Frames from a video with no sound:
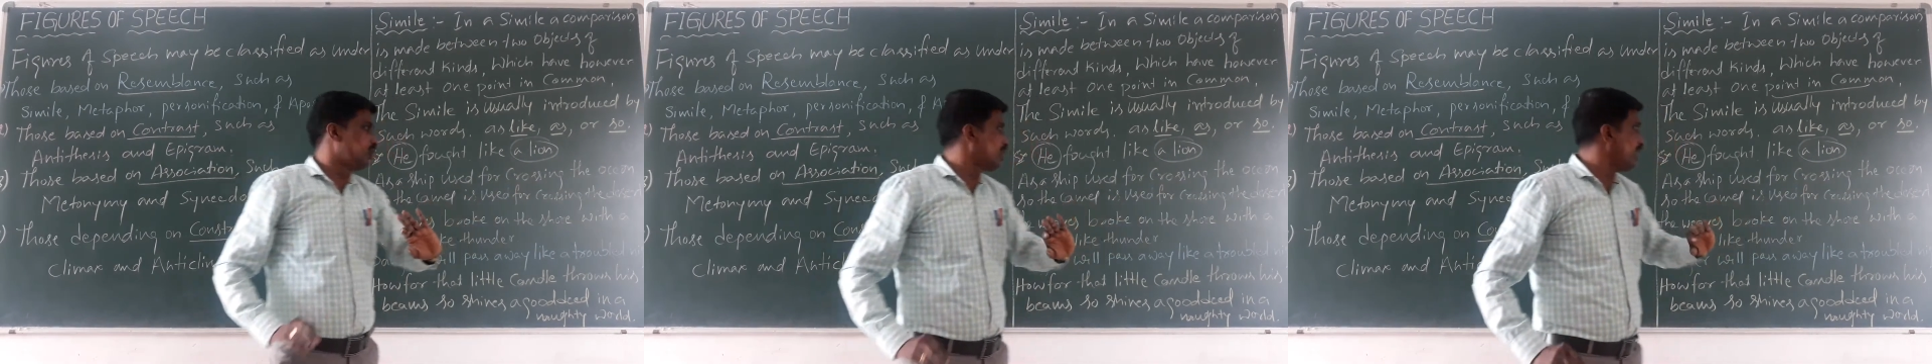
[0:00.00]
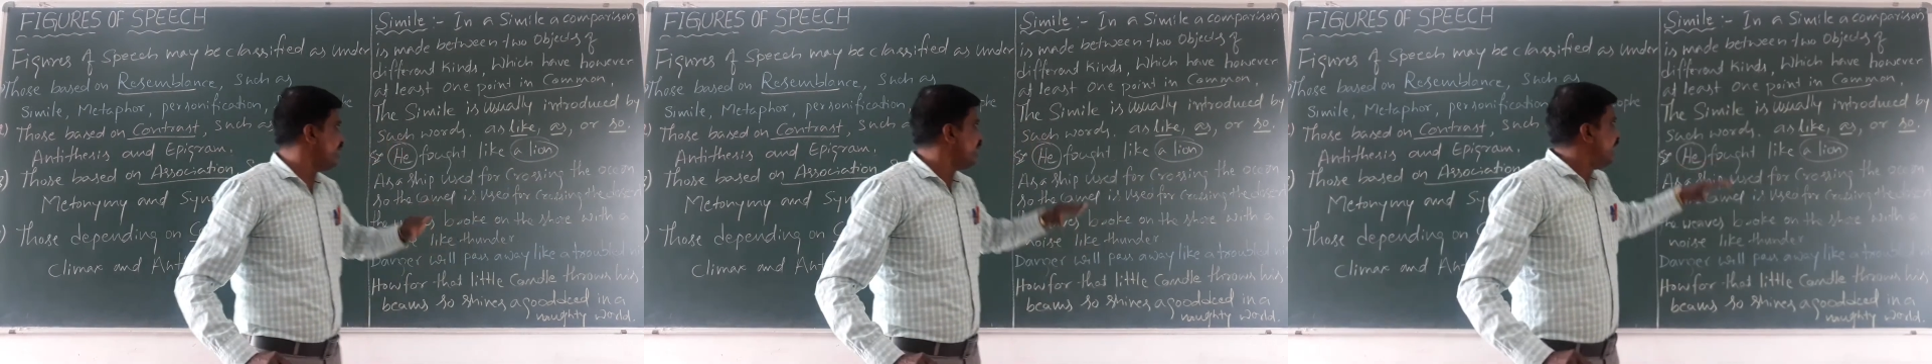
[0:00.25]

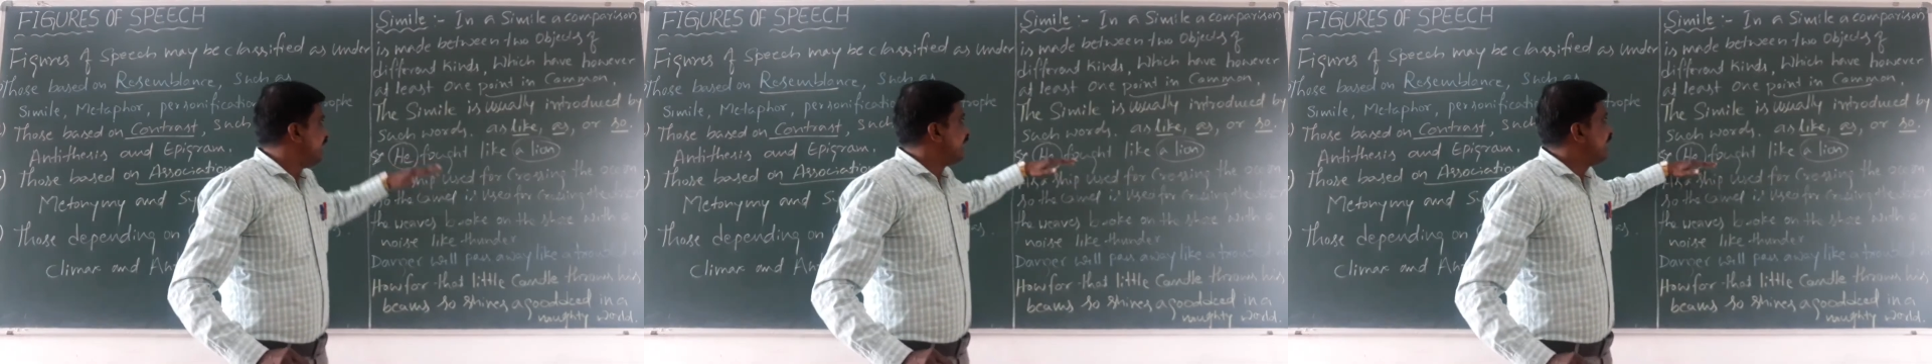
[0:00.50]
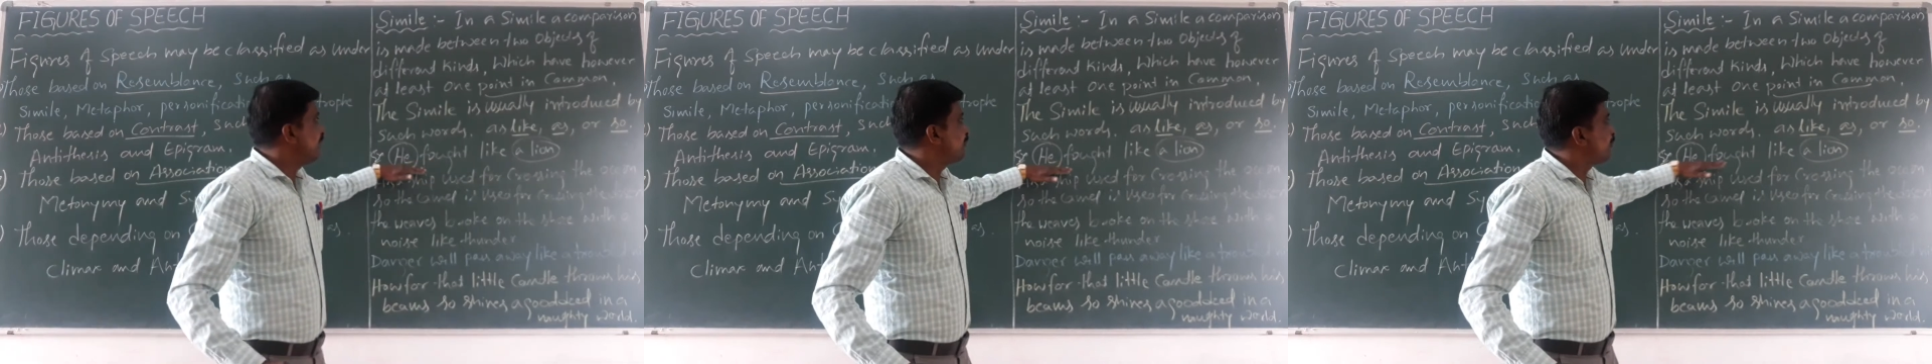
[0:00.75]
Okay,
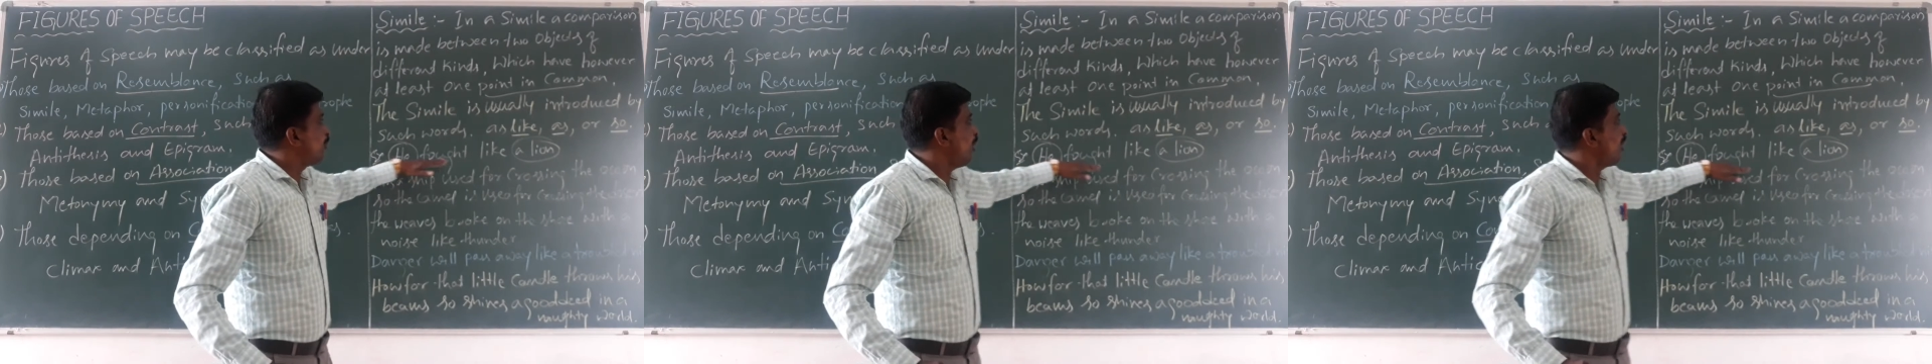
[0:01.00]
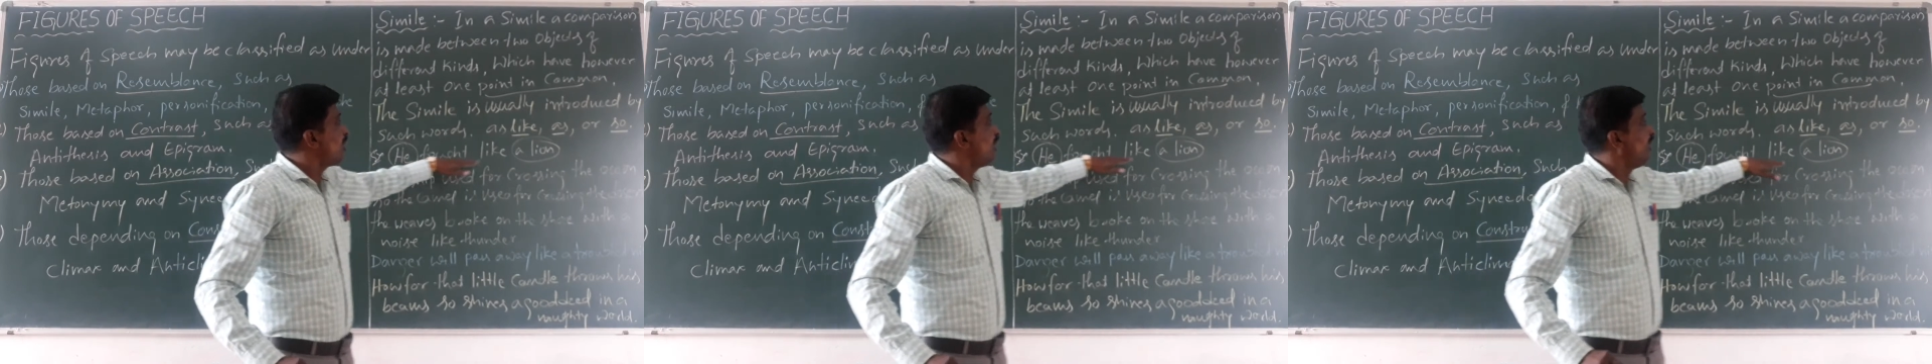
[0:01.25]
he
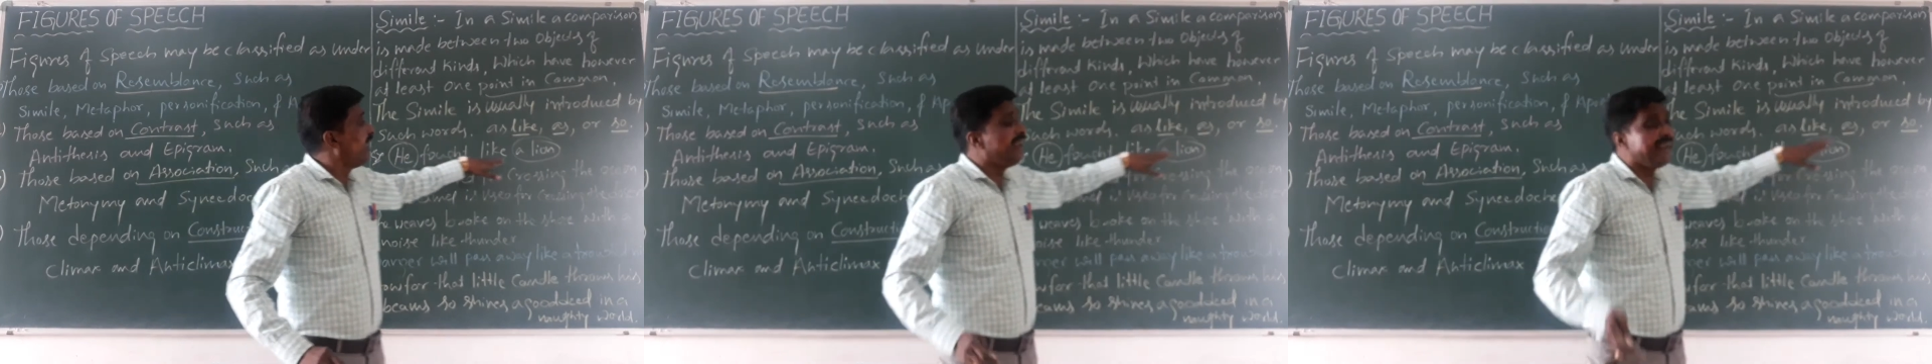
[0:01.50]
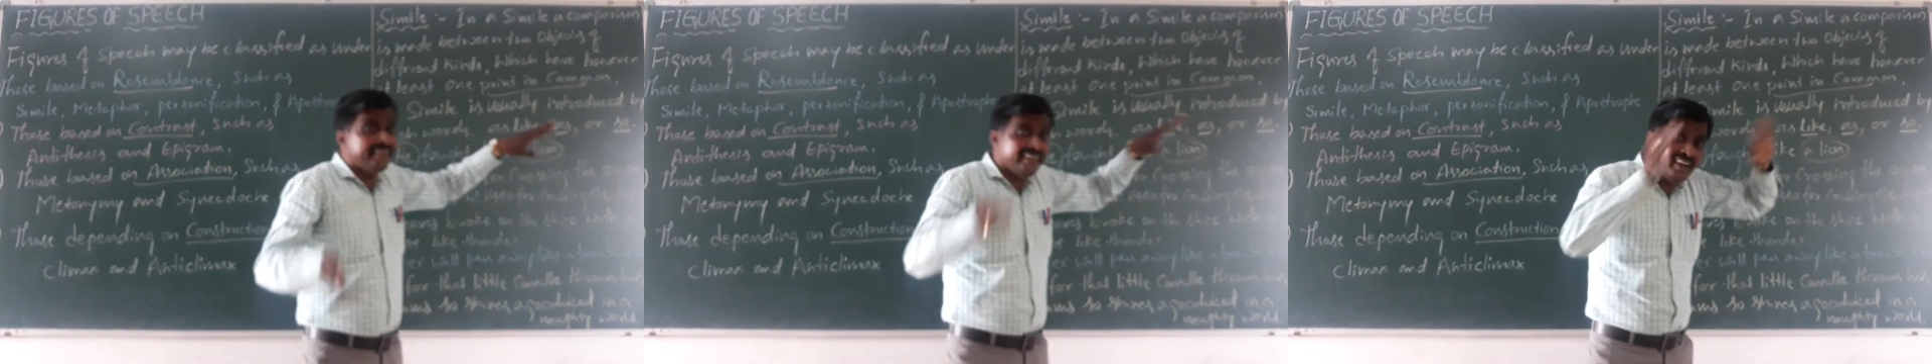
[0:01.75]
fought
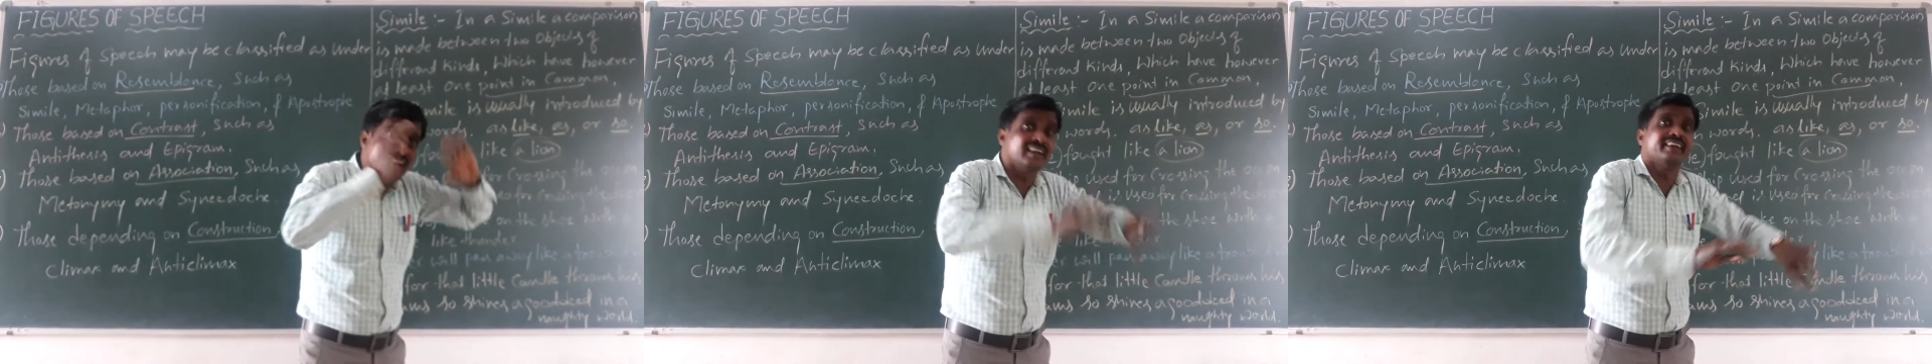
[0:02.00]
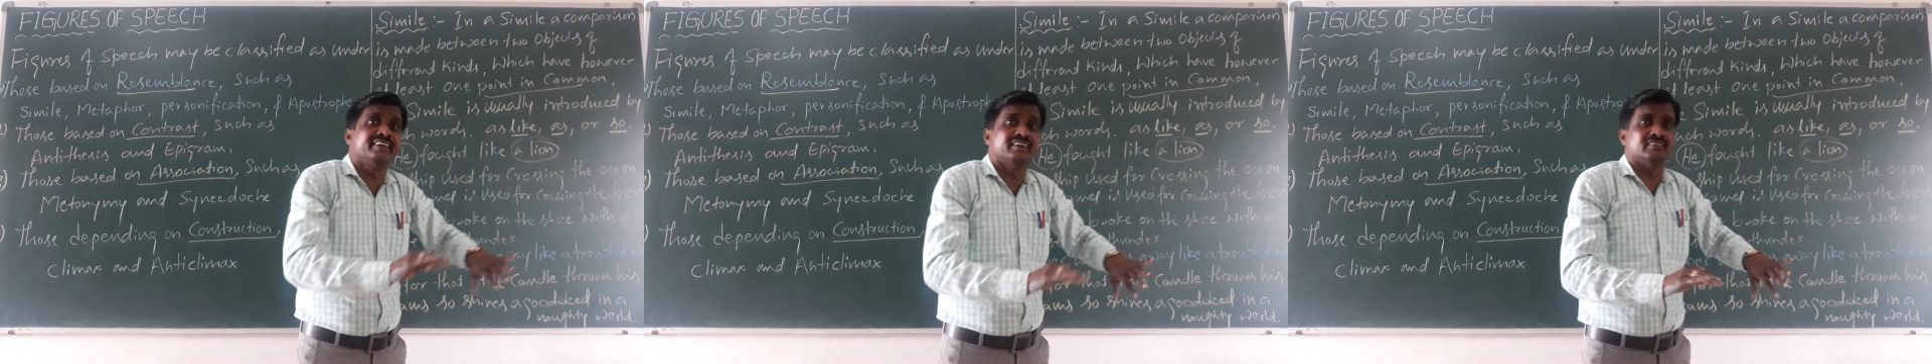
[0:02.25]
like a
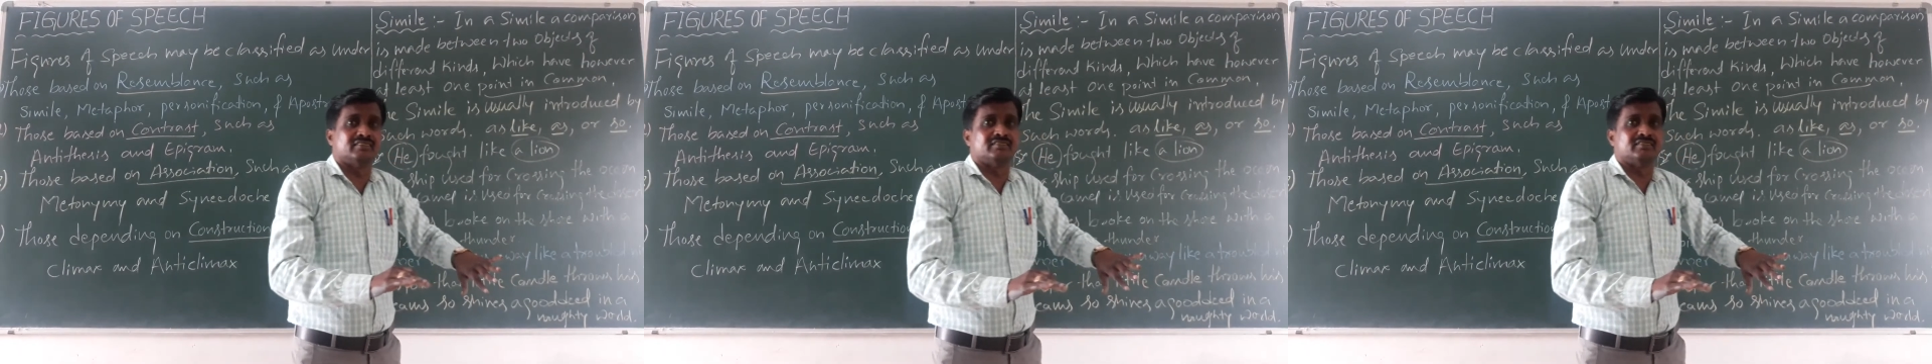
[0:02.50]
lion.